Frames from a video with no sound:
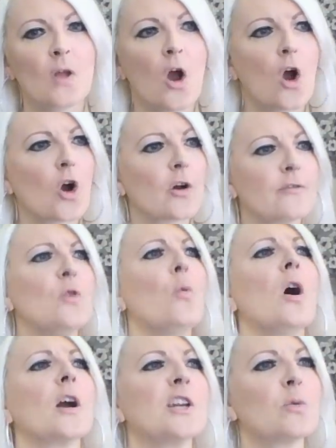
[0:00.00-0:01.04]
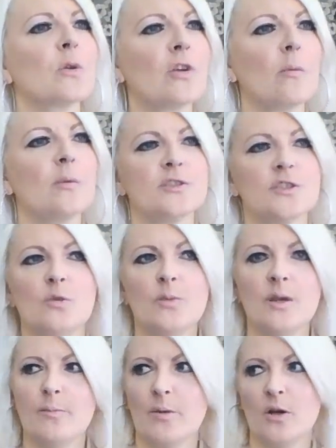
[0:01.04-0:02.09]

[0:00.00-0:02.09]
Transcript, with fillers: Or if you walk into a room and two people